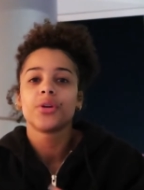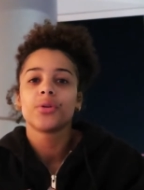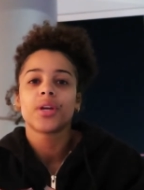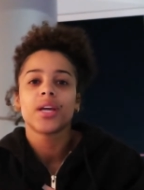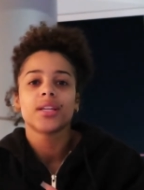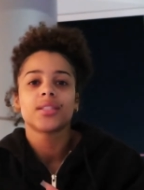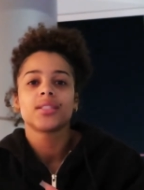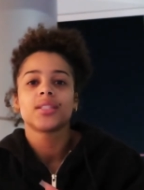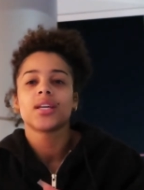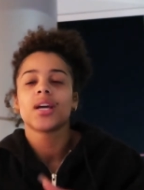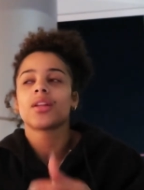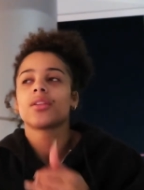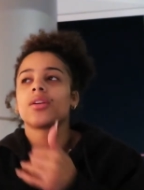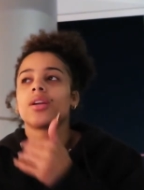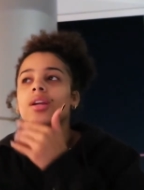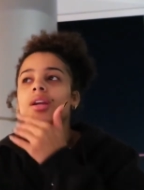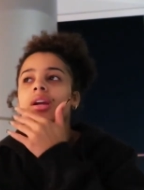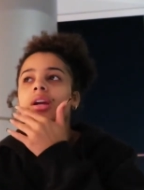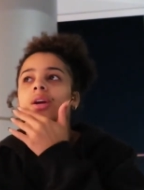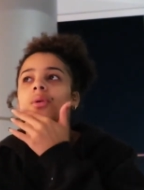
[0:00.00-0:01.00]
get
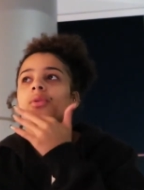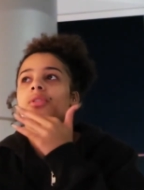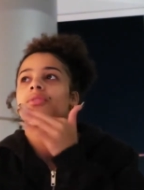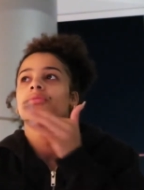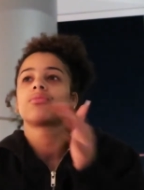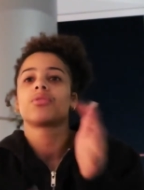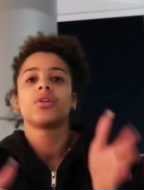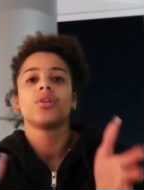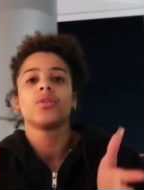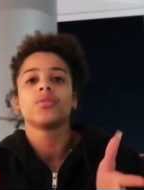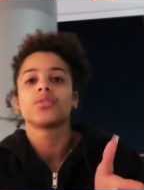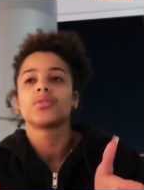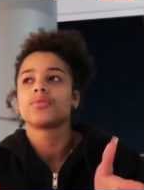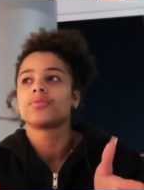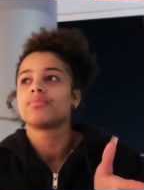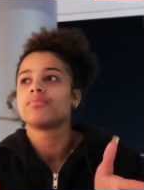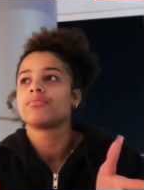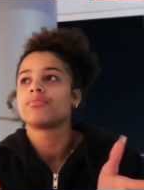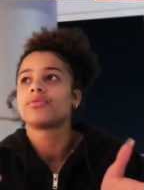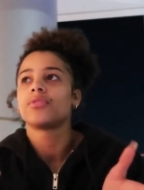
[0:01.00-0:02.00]
together here with close
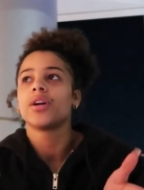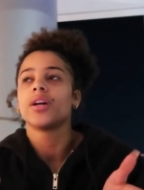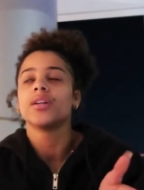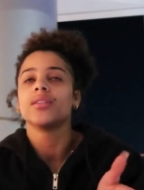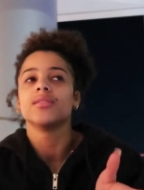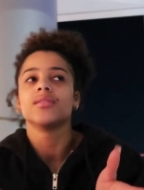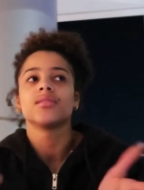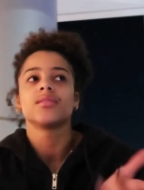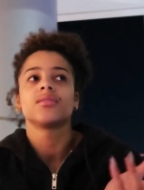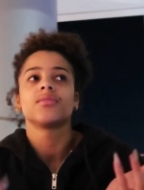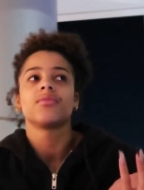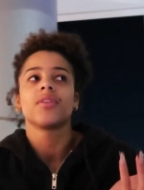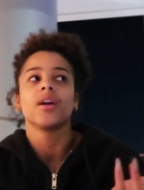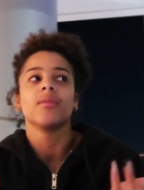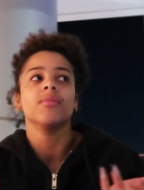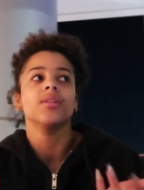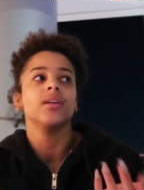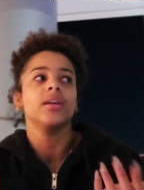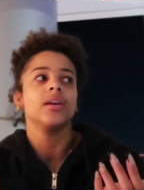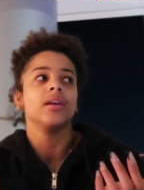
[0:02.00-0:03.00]
friends,
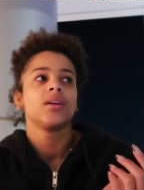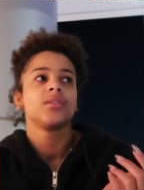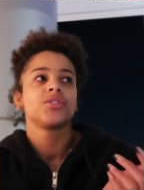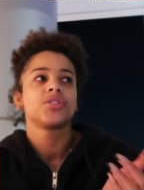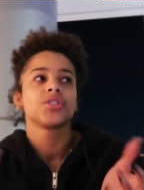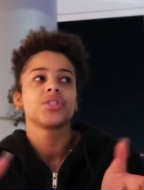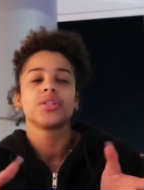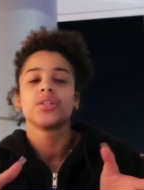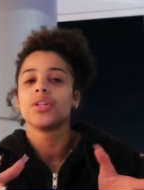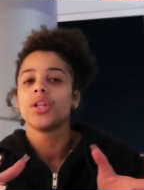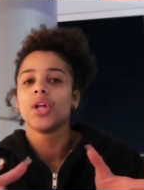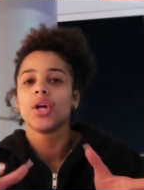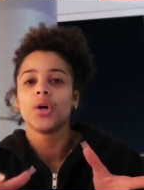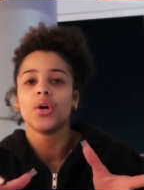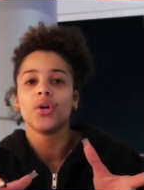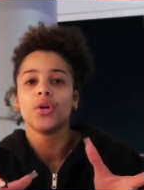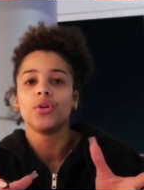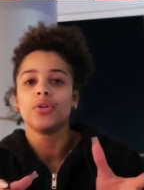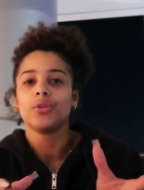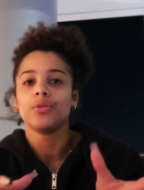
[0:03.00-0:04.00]
family, just a
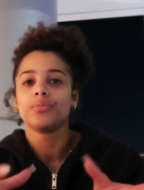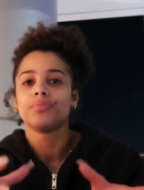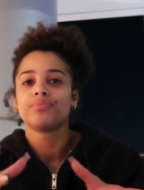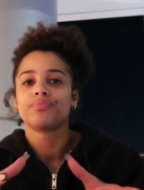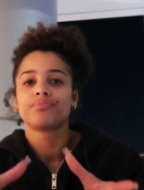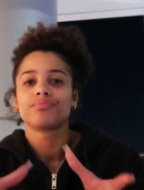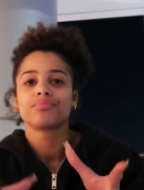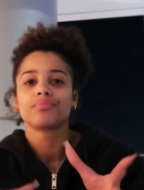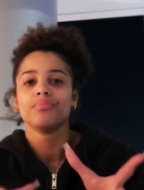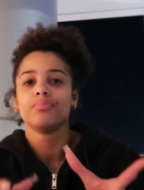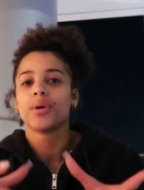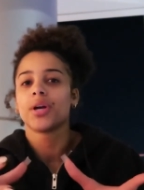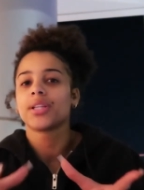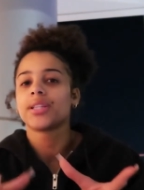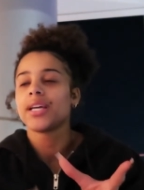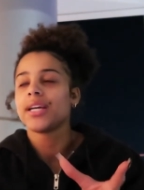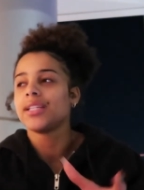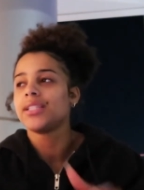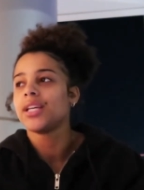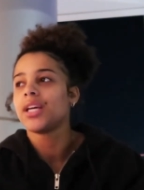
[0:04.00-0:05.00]
little birthday